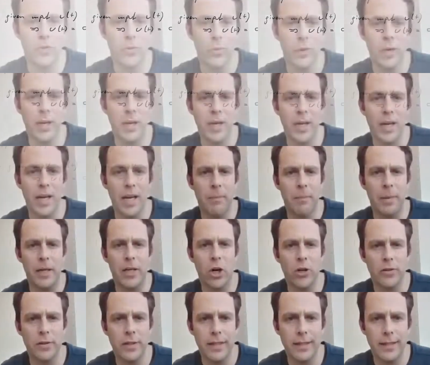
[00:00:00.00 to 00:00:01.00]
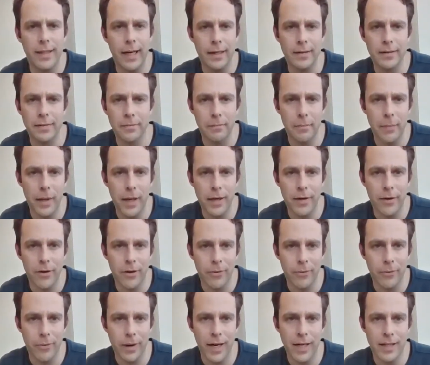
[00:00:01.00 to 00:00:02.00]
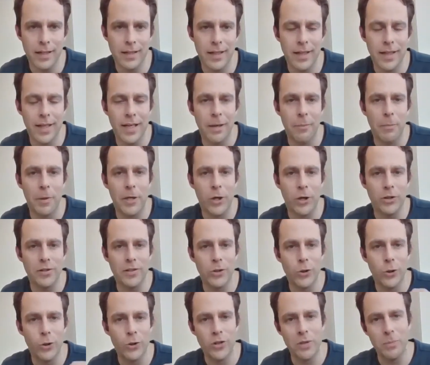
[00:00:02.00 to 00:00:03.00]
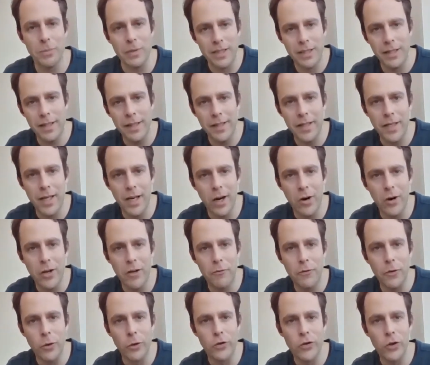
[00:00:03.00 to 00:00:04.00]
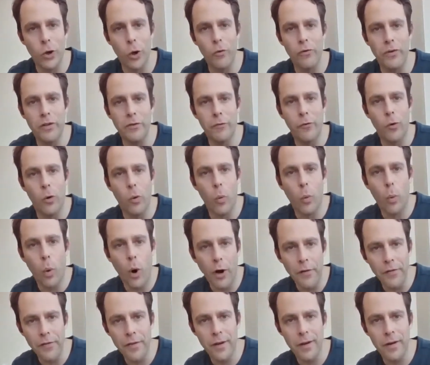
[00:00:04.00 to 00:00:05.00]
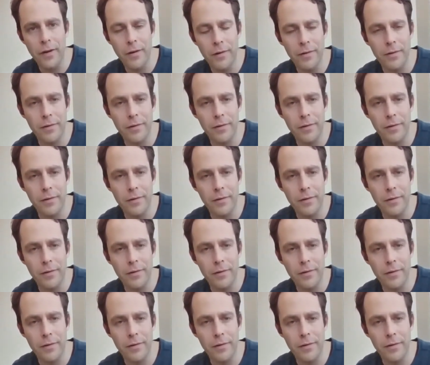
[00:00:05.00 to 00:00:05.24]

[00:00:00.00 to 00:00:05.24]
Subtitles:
3? Because it doesn't matter, right? Because the system is linear. If you solve it for 1,